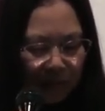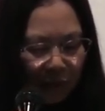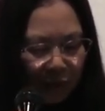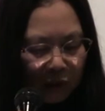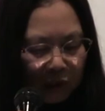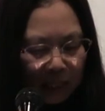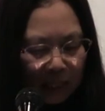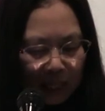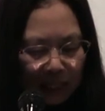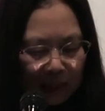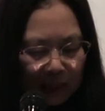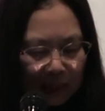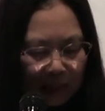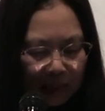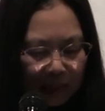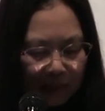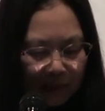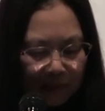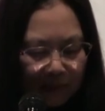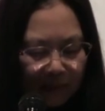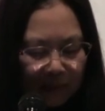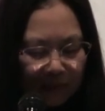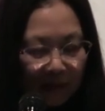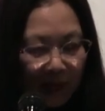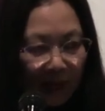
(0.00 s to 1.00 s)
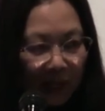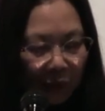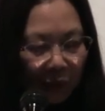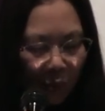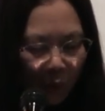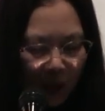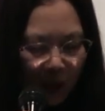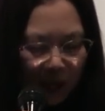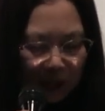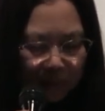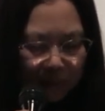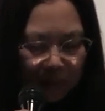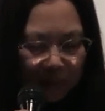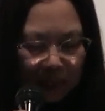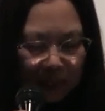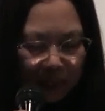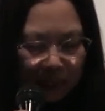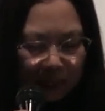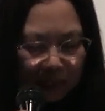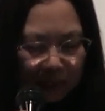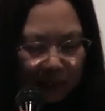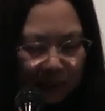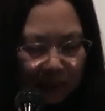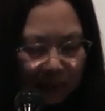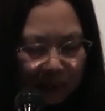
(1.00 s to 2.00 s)
Protective and well
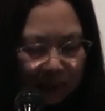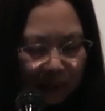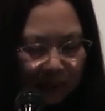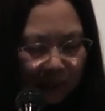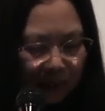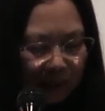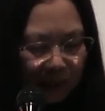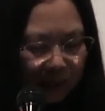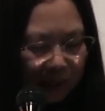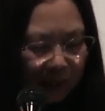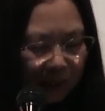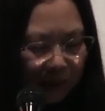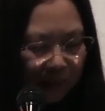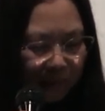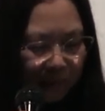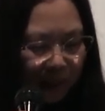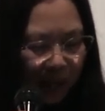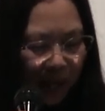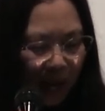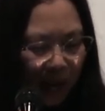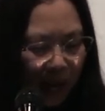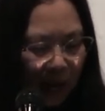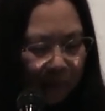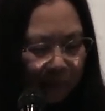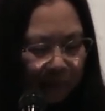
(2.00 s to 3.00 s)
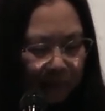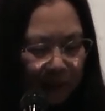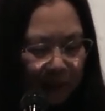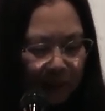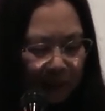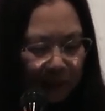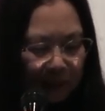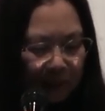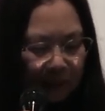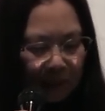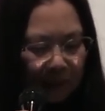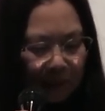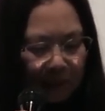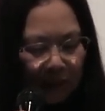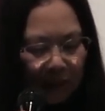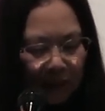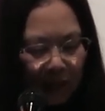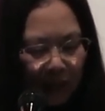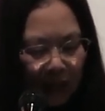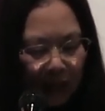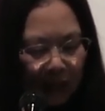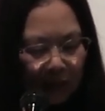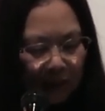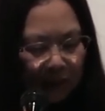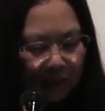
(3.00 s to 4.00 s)
meaning, perhaps the
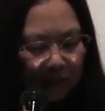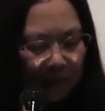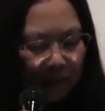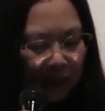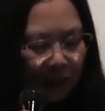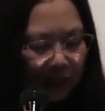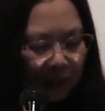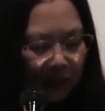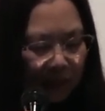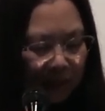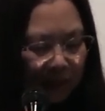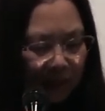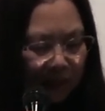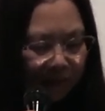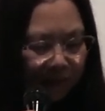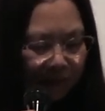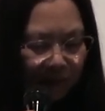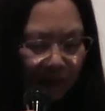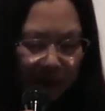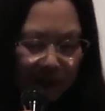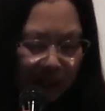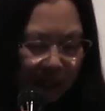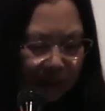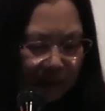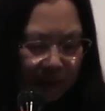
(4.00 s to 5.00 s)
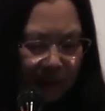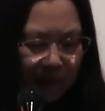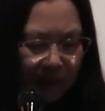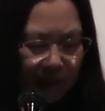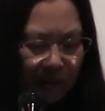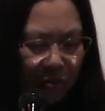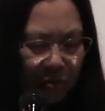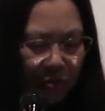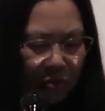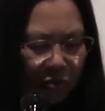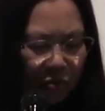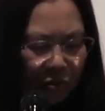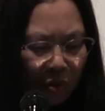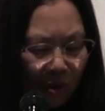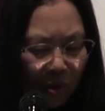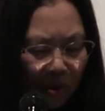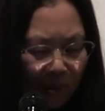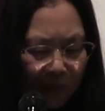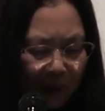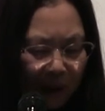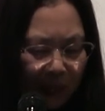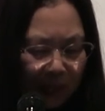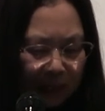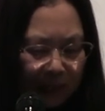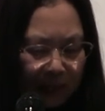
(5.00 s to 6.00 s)
hand merely forgets to draw
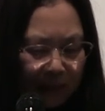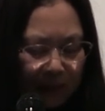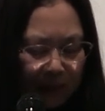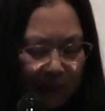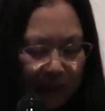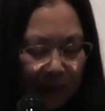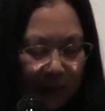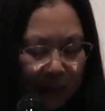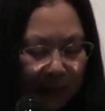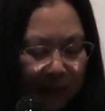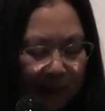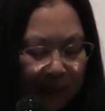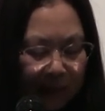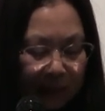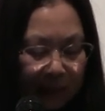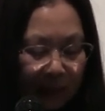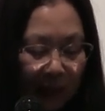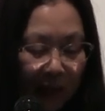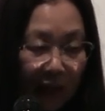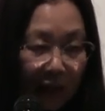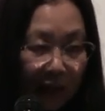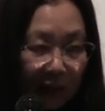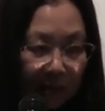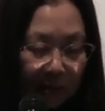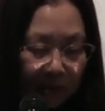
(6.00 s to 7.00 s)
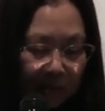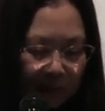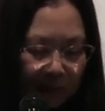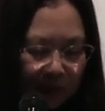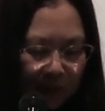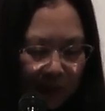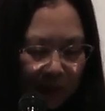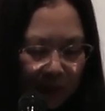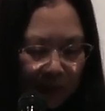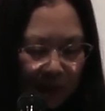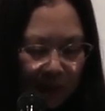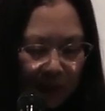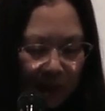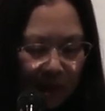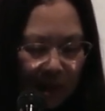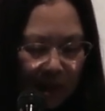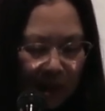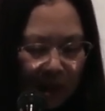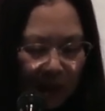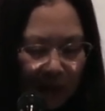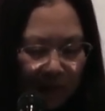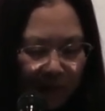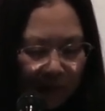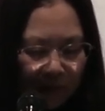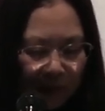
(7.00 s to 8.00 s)
back in time
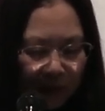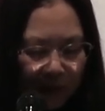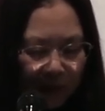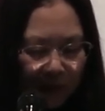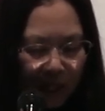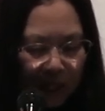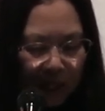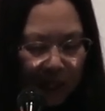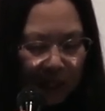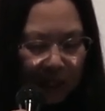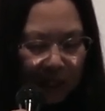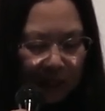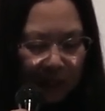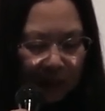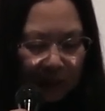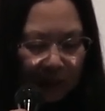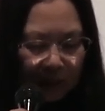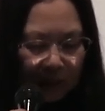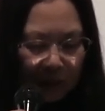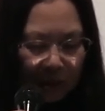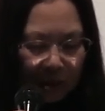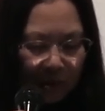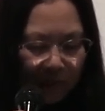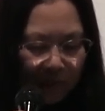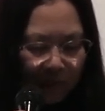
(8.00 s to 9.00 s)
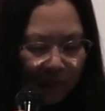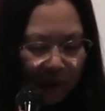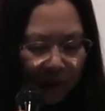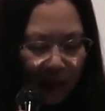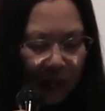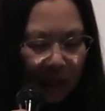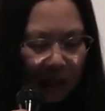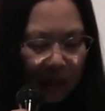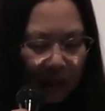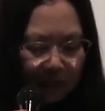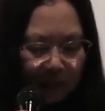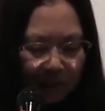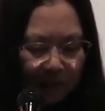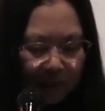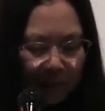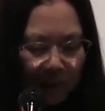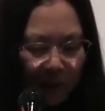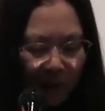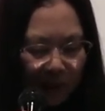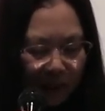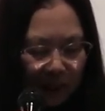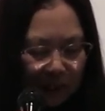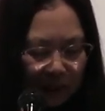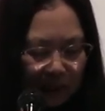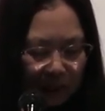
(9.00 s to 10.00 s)
for the radiance to flare up
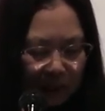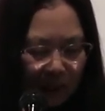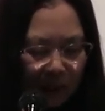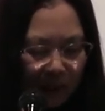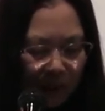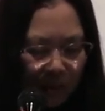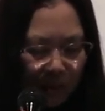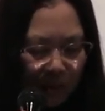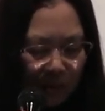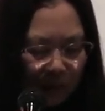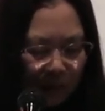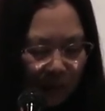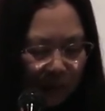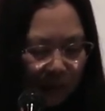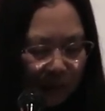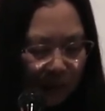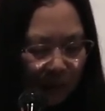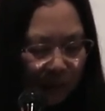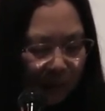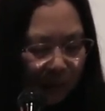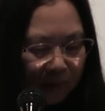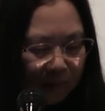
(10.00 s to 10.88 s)
on its own.